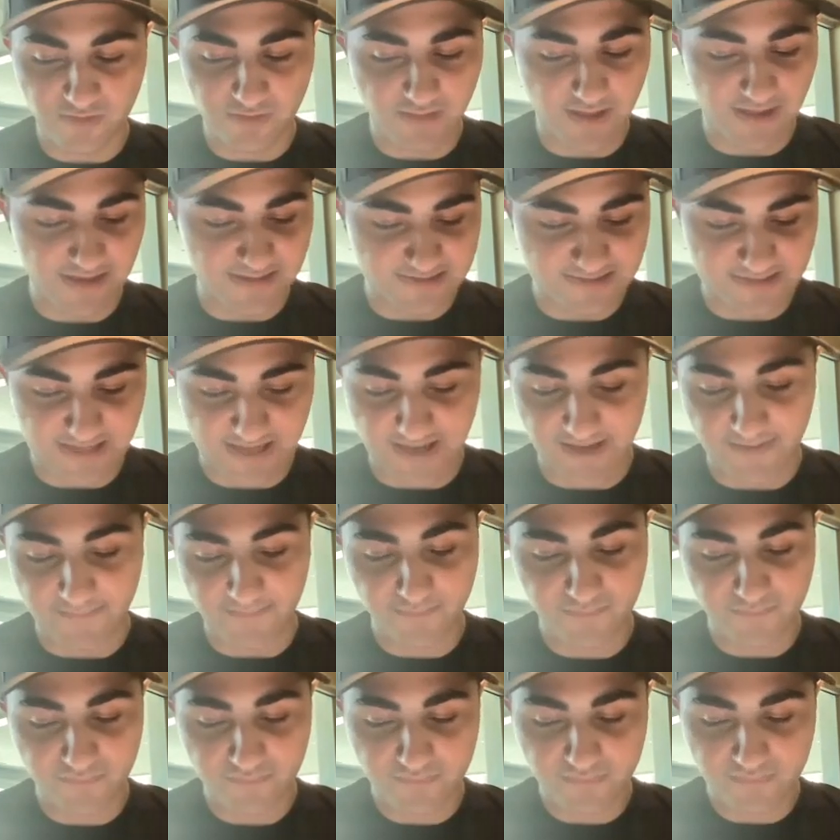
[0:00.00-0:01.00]
the last day.
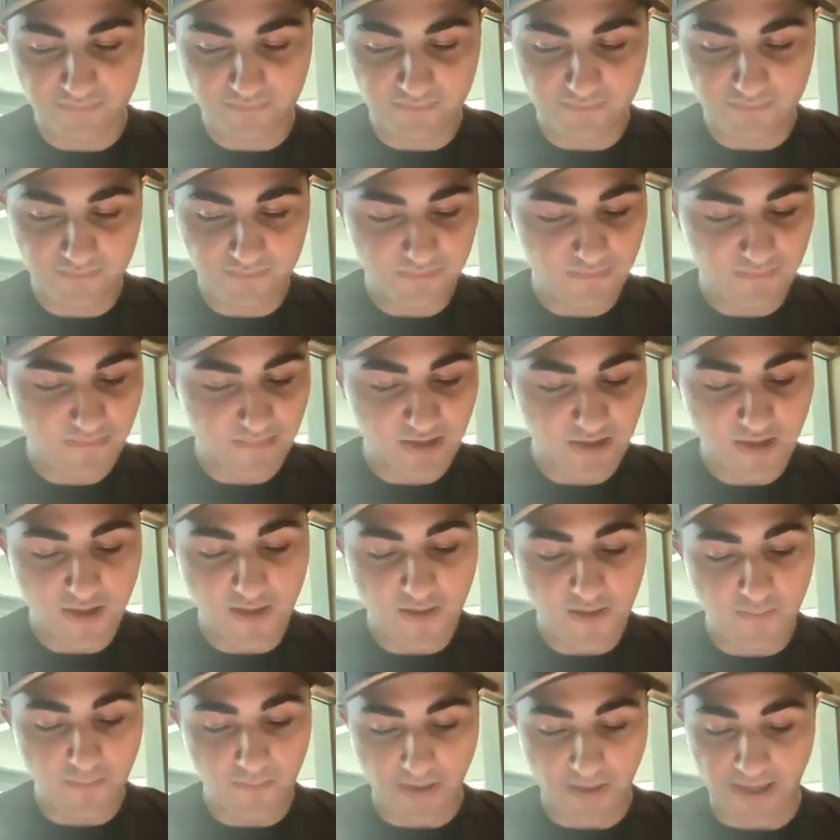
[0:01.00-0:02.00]

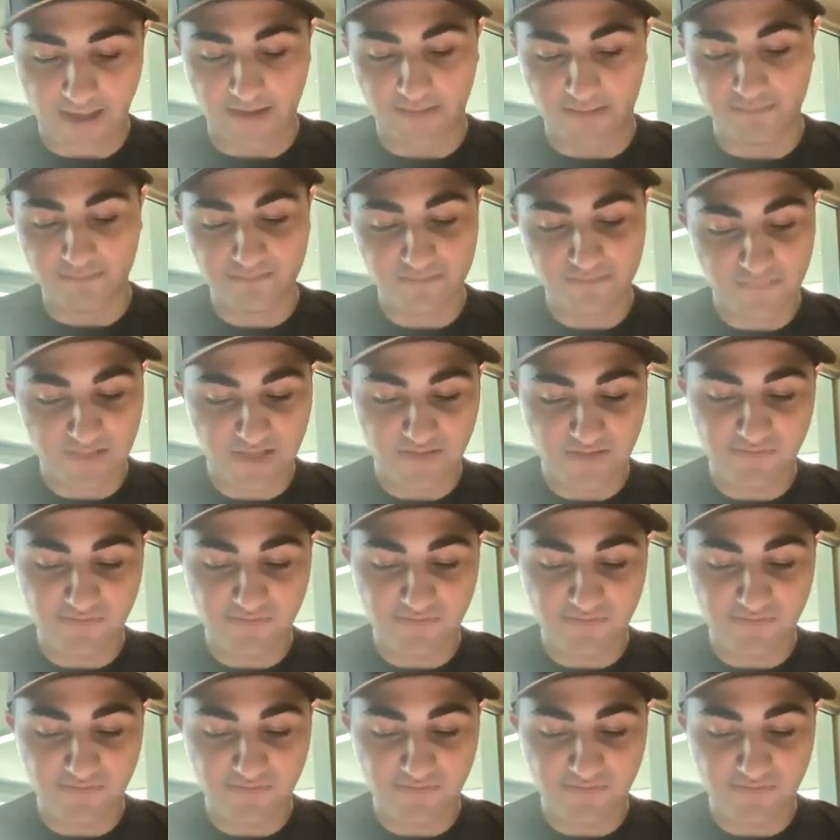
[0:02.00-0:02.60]
Man,